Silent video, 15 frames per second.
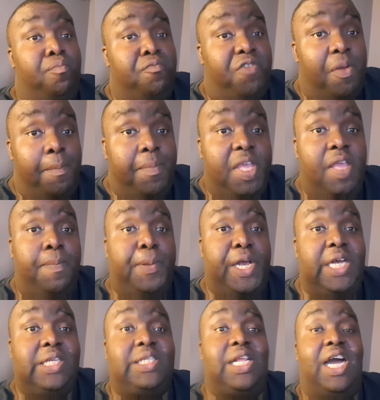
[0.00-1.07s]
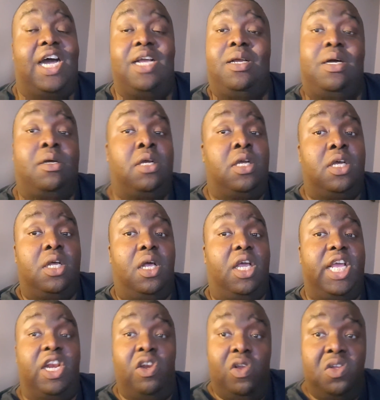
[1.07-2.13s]
For me personally,
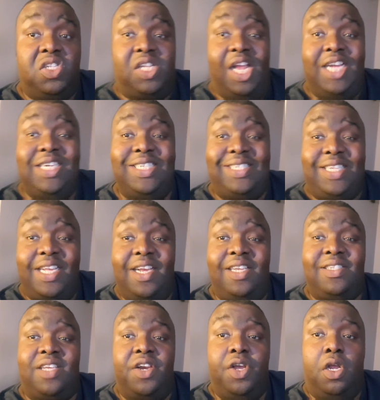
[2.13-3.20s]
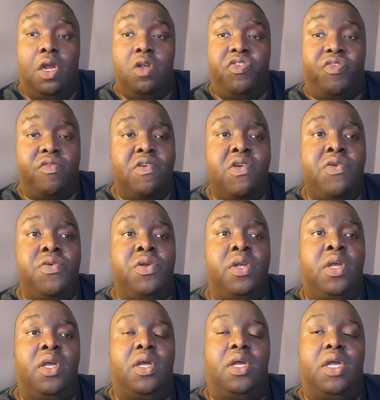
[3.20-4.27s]
it looks like this deal is going to go through.
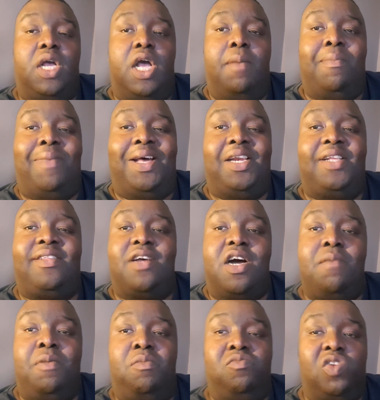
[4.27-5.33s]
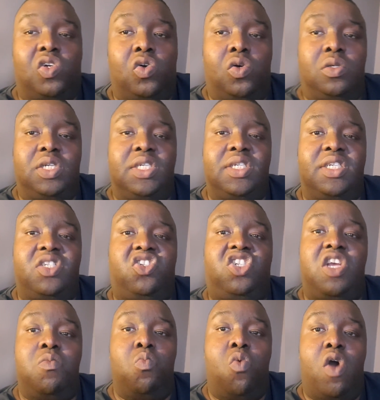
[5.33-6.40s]
At the time I'm recording this,
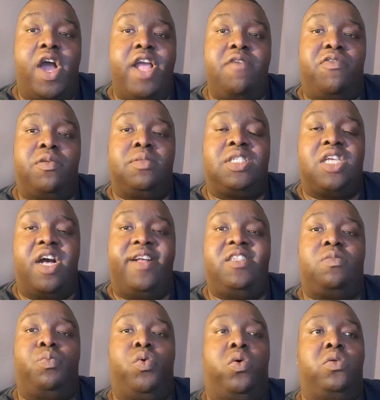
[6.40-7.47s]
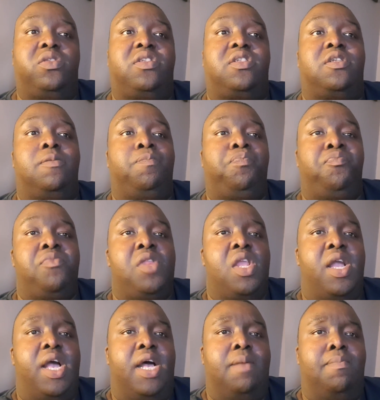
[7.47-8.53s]
Jim White from Sky Sports
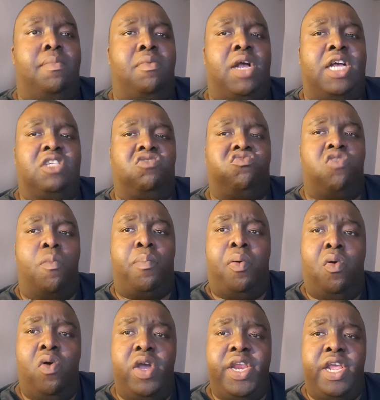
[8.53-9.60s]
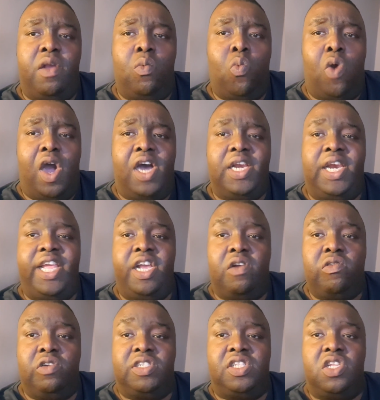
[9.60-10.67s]
has reported it widely
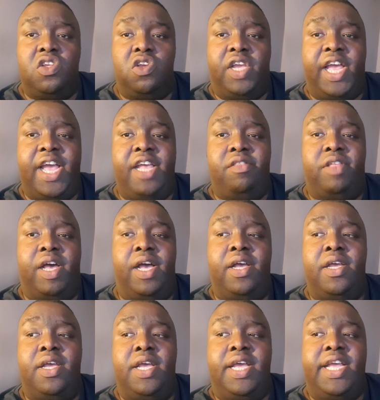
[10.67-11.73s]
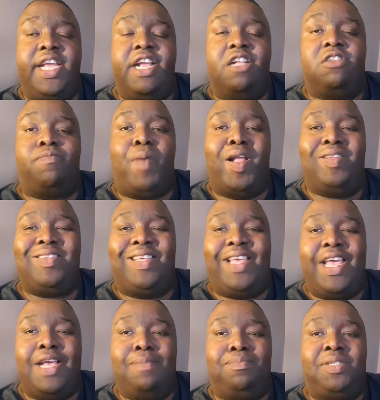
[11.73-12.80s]
across the UK that he expects
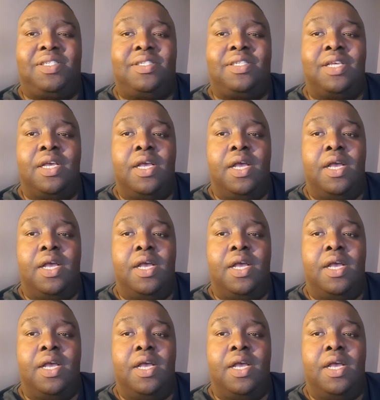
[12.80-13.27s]
Gibbs,